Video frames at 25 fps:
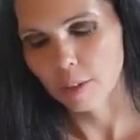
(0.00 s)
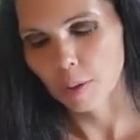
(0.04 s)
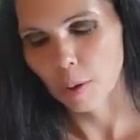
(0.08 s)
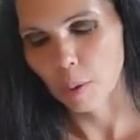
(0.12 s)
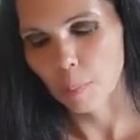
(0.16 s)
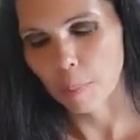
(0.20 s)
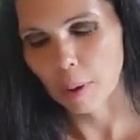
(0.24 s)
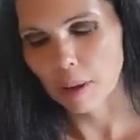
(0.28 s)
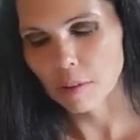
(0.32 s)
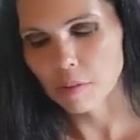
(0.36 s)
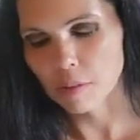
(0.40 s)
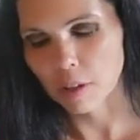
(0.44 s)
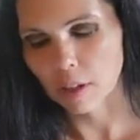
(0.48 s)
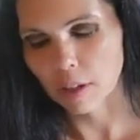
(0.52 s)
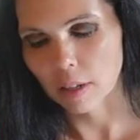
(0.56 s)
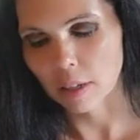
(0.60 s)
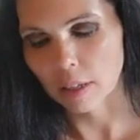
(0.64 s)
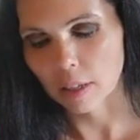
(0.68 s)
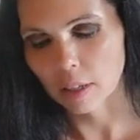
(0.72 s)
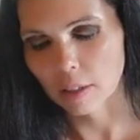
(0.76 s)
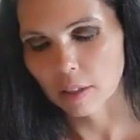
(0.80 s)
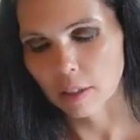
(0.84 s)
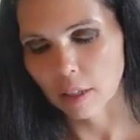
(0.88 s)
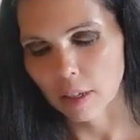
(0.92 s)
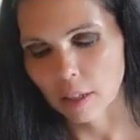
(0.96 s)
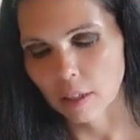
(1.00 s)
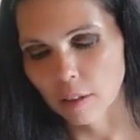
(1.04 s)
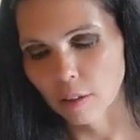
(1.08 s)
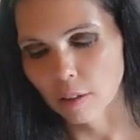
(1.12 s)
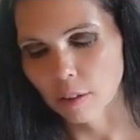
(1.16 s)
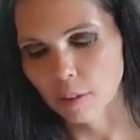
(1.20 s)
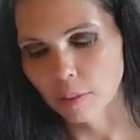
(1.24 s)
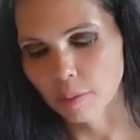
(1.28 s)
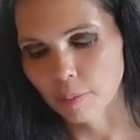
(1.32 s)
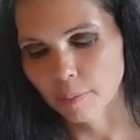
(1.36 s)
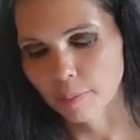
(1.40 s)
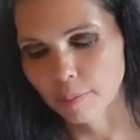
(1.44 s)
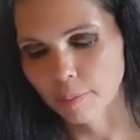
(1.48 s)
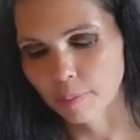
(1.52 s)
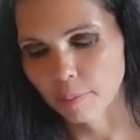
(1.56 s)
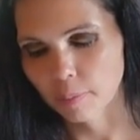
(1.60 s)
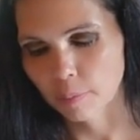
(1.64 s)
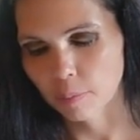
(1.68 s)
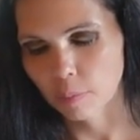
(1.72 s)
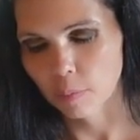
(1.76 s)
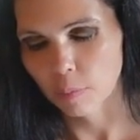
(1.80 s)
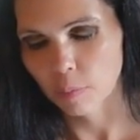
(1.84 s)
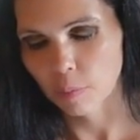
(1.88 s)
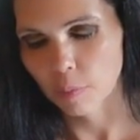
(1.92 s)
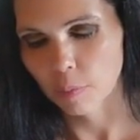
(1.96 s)
Basically till
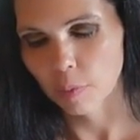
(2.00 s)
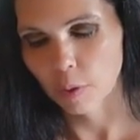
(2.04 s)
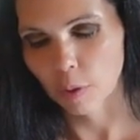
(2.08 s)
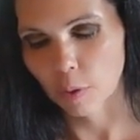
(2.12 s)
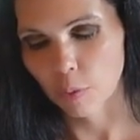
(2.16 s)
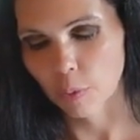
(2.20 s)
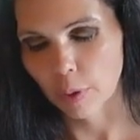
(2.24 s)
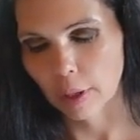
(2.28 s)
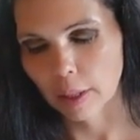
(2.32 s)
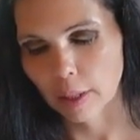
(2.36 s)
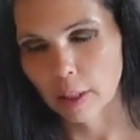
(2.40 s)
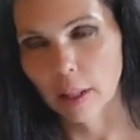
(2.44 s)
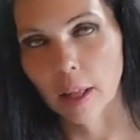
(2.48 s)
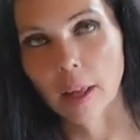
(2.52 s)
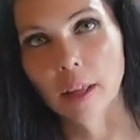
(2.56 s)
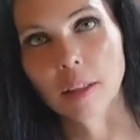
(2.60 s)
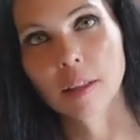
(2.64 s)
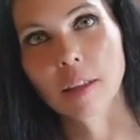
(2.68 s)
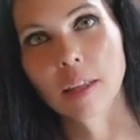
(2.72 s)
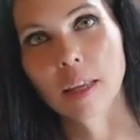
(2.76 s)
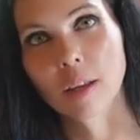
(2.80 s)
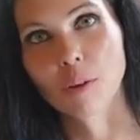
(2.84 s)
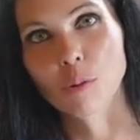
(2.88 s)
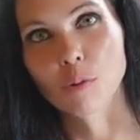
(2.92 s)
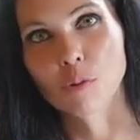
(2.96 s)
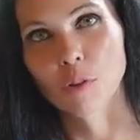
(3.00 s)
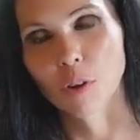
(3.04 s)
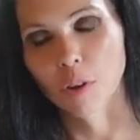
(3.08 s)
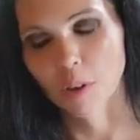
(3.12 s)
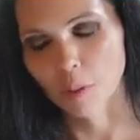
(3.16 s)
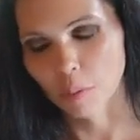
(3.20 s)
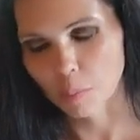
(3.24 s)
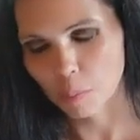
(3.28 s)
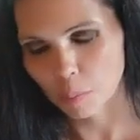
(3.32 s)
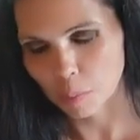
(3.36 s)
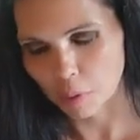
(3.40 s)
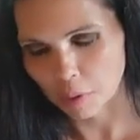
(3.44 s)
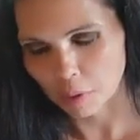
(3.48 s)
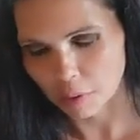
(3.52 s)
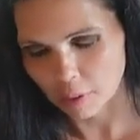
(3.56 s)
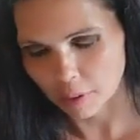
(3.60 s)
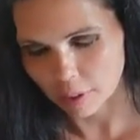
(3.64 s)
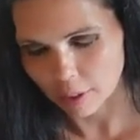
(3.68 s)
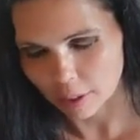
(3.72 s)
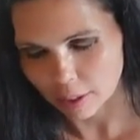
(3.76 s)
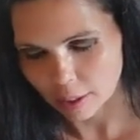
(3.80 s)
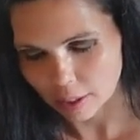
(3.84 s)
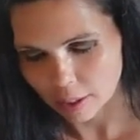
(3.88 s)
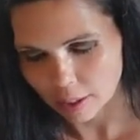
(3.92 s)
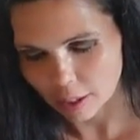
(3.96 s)
the green light goes on, but
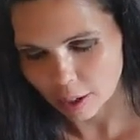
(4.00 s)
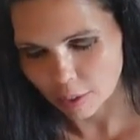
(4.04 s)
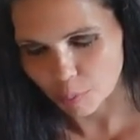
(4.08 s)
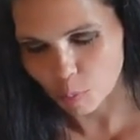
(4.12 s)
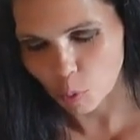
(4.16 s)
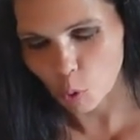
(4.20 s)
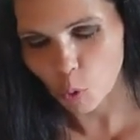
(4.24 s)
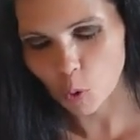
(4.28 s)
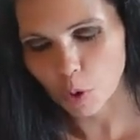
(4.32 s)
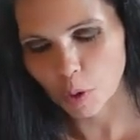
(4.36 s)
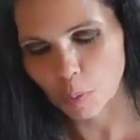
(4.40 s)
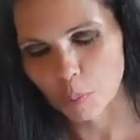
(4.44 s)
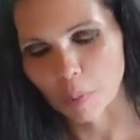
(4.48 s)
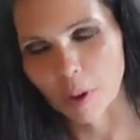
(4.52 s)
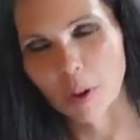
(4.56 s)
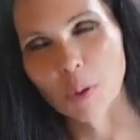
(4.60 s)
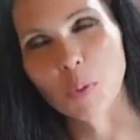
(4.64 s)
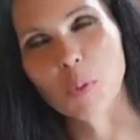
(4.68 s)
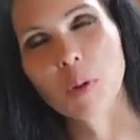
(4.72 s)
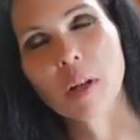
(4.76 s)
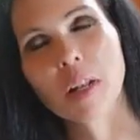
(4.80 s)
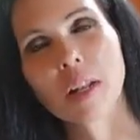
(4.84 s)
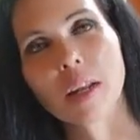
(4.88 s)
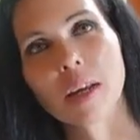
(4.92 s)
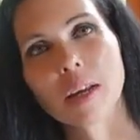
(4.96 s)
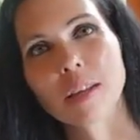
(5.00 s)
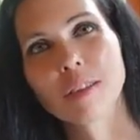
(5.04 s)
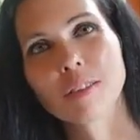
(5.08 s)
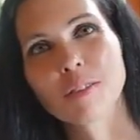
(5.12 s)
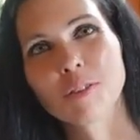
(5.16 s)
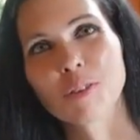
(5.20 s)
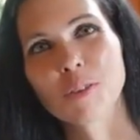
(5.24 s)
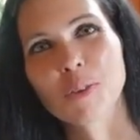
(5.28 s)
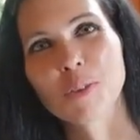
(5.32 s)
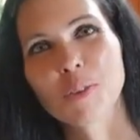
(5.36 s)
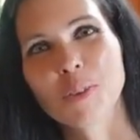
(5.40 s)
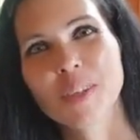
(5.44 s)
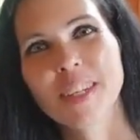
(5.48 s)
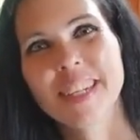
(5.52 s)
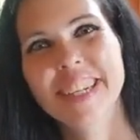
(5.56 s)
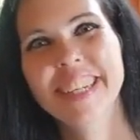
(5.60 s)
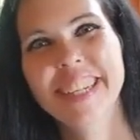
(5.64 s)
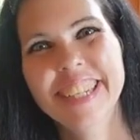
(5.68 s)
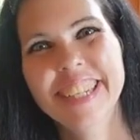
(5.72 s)
I've broken my green light, so.